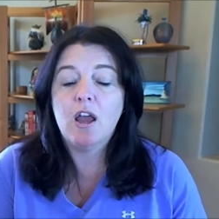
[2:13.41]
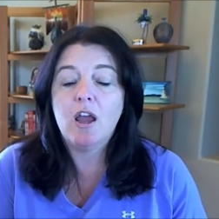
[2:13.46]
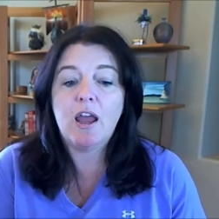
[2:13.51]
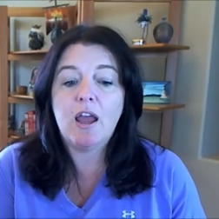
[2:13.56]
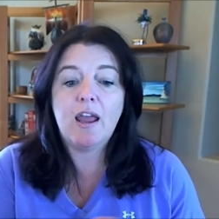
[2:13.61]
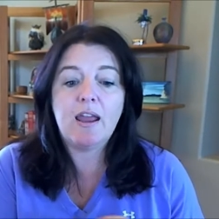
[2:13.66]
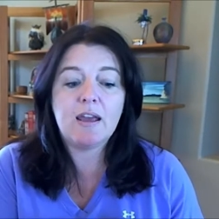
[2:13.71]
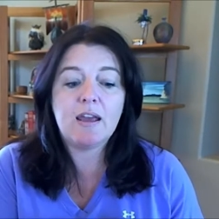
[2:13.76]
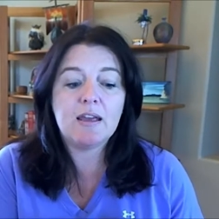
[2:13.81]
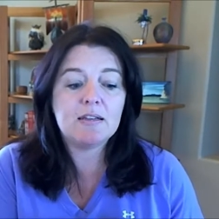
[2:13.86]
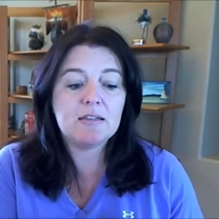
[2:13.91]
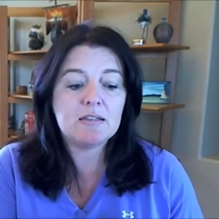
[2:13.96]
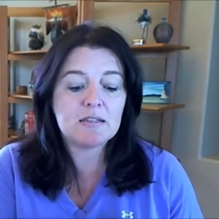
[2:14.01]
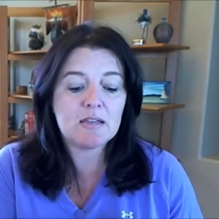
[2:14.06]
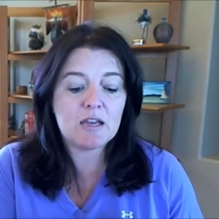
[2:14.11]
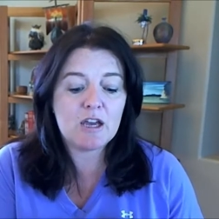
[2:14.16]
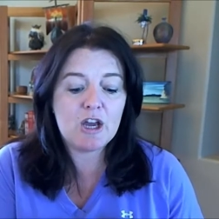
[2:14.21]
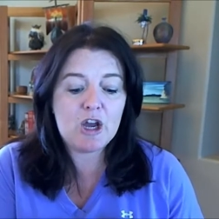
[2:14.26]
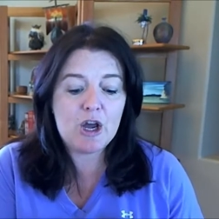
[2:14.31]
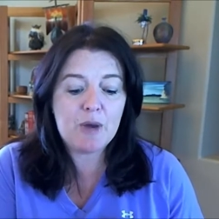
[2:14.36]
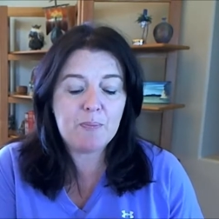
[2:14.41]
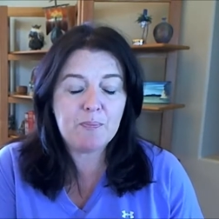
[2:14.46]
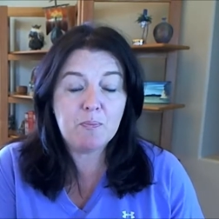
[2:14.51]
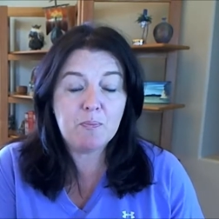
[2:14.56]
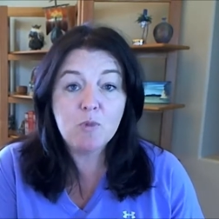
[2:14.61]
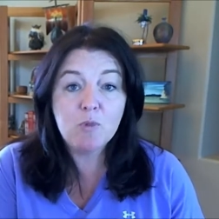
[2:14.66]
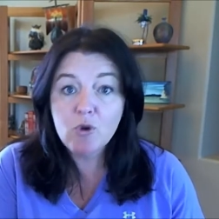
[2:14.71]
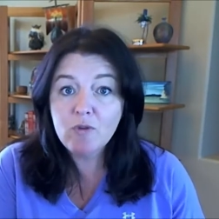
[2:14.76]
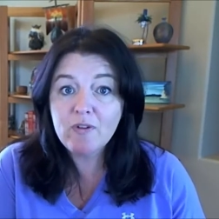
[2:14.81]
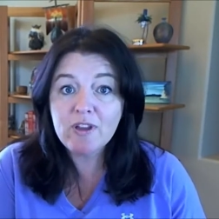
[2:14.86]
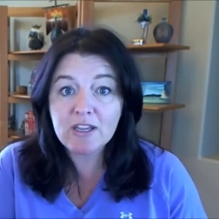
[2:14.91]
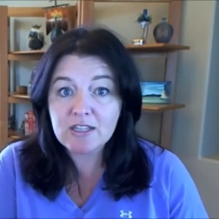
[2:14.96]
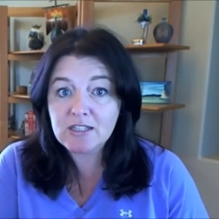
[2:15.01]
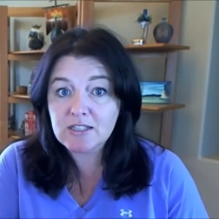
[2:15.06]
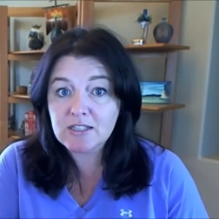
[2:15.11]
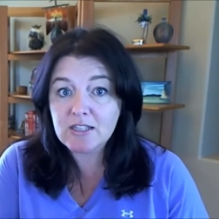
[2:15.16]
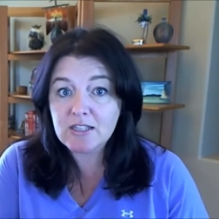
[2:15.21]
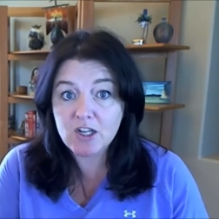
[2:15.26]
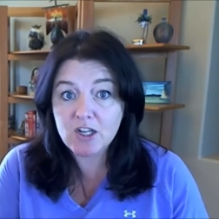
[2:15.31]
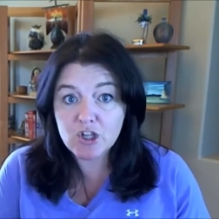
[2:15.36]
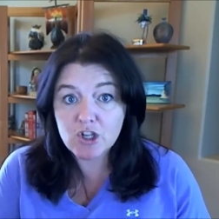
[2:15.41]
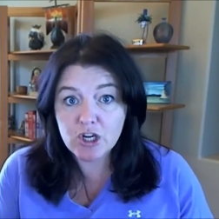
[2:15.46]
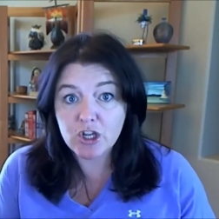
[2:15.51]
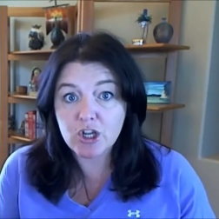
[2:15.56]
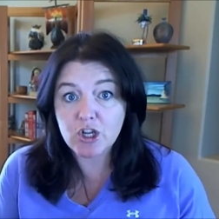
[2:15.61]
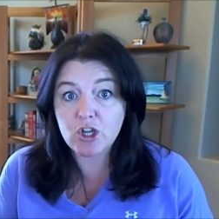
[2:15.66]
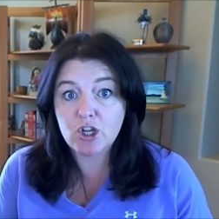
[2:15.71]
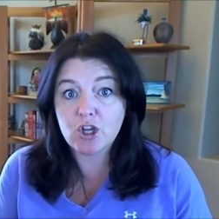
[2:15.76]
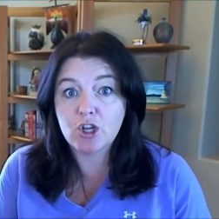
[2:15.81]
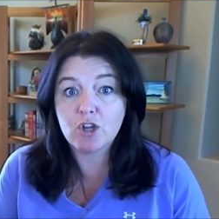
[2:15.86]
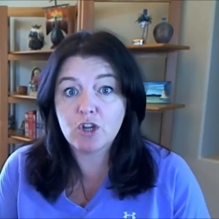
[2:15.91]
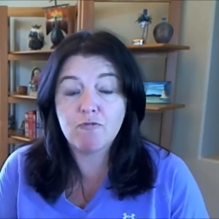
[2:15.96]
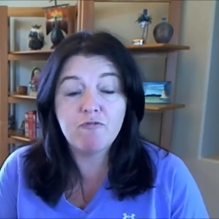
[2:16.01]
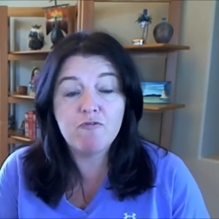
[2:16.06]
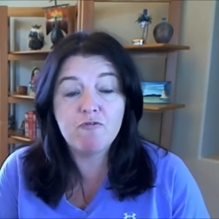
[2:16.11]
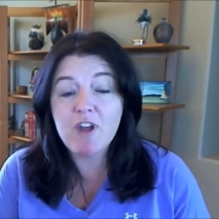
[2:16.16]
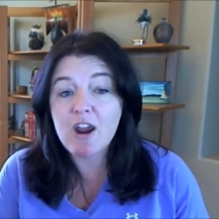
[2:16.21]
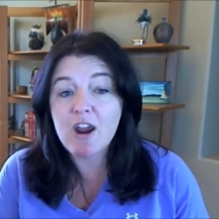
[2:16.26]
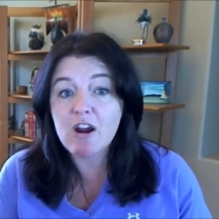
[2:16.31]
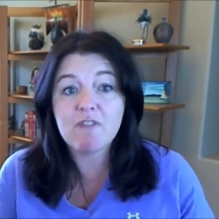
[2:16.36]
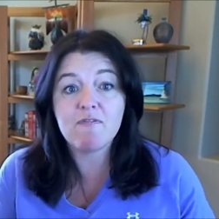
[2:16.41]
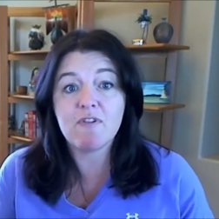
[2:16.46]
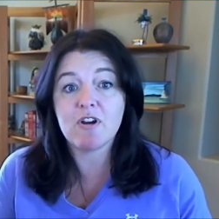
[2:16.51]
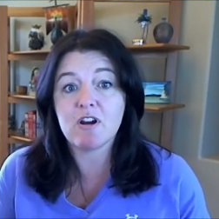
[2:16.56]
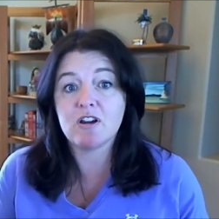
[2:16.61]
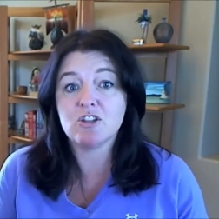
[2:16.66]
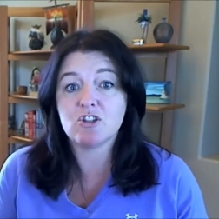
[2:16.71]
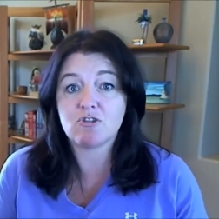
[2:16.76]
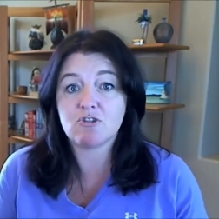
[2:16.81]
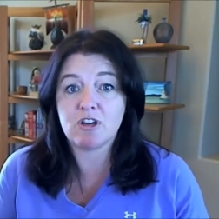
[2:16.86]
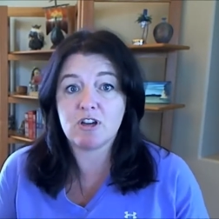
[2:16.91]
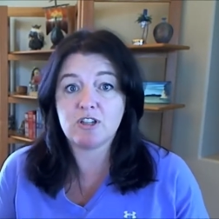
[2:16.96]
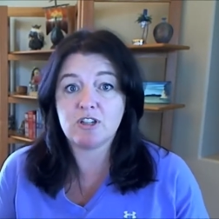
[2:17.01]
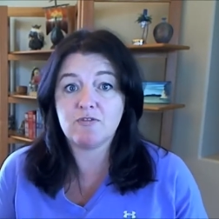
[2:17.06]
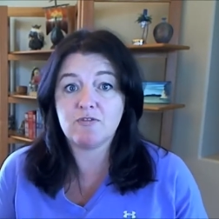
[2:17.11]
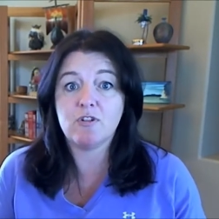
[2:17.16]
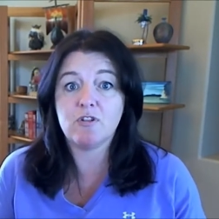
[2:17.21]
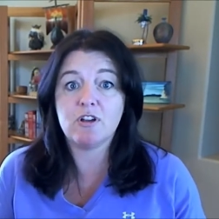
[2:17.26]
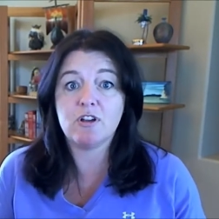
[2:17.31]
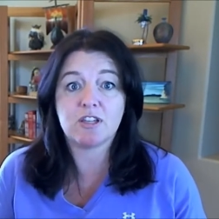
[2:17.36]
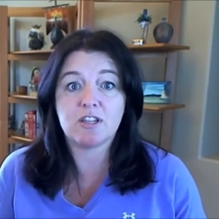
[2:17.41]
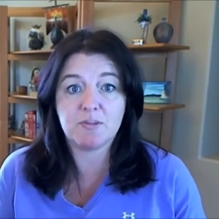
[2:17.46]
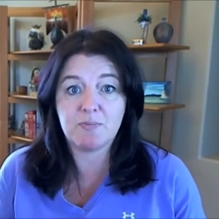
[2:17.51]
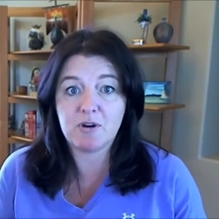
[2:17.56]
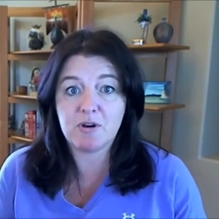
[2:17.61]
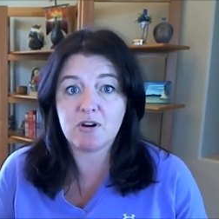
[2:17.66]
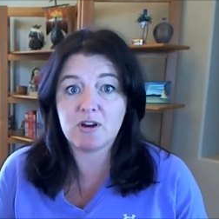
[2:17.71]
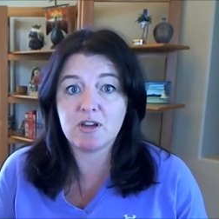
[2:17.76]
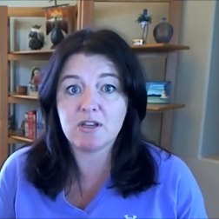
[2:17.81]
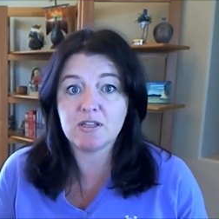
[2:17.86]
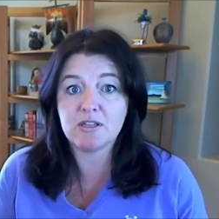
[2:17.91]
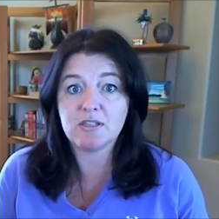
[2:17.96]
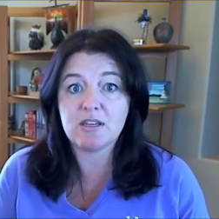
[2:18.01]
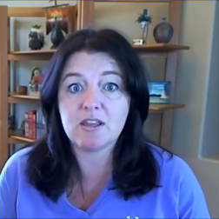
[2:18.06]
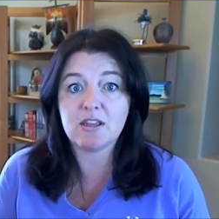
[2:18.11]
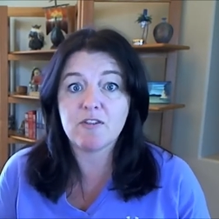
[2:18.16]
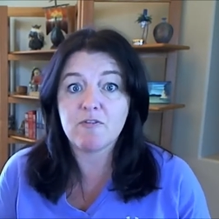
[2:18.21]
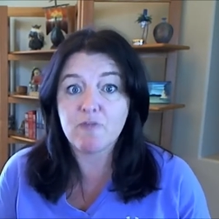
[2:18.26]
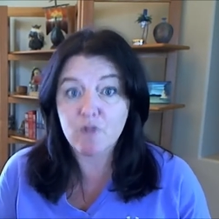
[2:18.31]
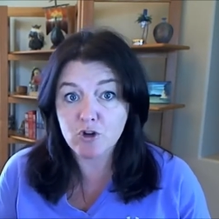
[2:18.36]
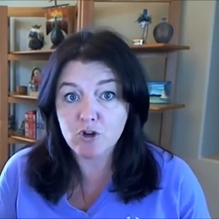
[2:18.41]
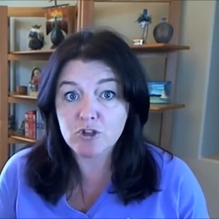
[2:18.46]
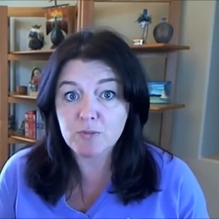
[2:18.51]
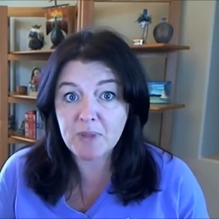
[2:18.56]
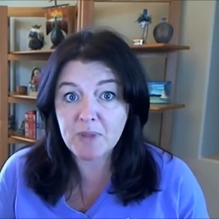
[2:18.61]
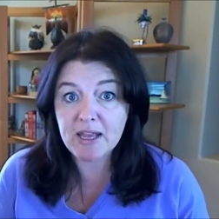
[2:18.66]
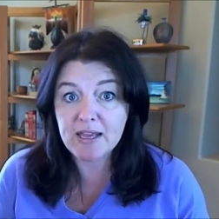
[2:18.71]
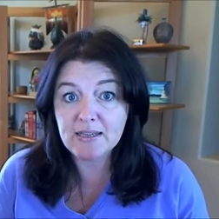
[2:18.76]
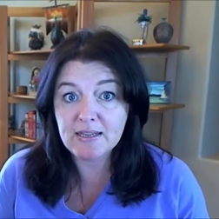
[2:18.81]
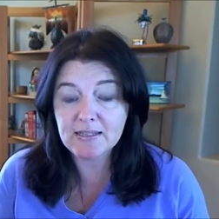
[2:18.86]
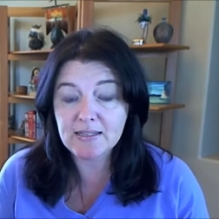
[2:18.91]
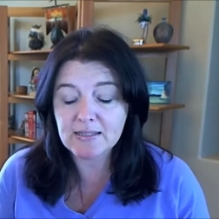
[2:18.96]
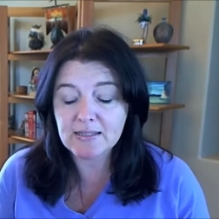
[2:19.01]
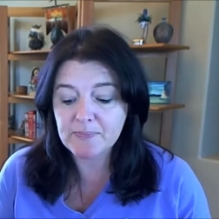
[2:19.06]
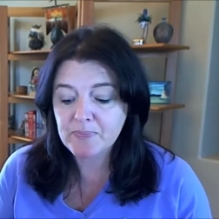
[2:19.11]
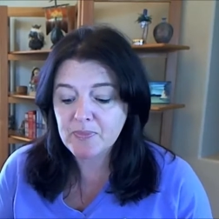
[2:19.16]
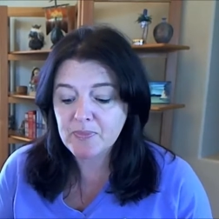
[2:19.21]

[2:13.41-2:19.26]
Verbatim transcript: And um, moving is such a very, very stressful experience in the first place